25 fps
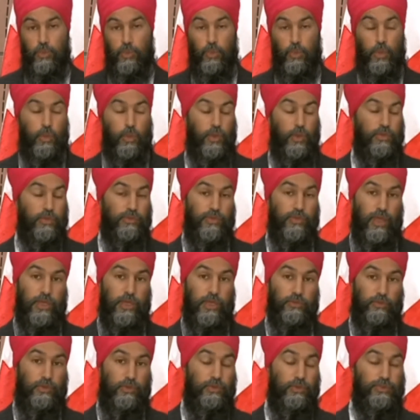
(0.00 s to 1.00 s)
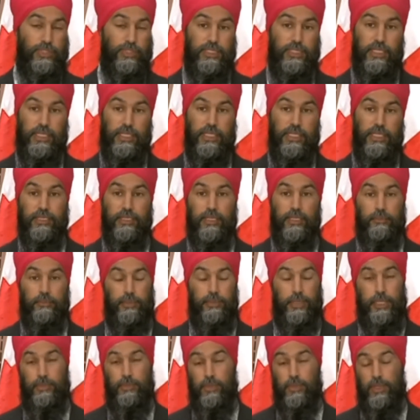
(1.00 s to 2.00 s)
where we've seen
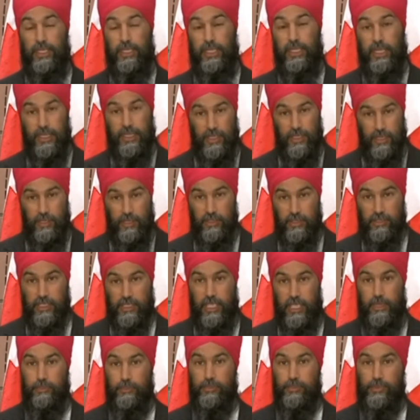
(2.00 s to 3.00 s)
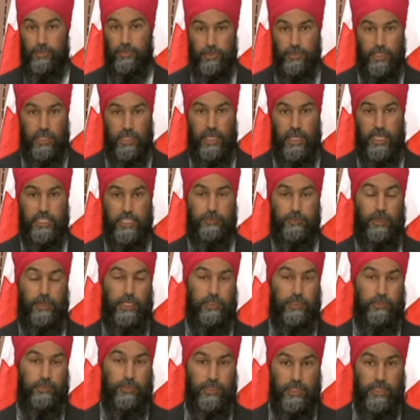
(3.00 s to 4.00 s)
people killed and brutalized
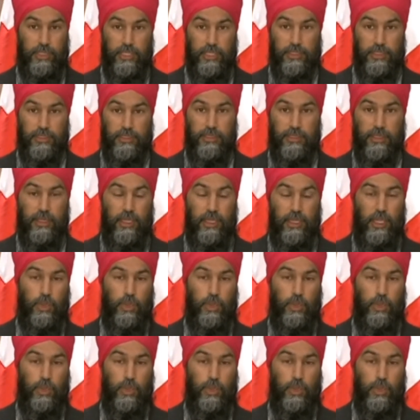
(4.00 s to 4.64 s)
by the police.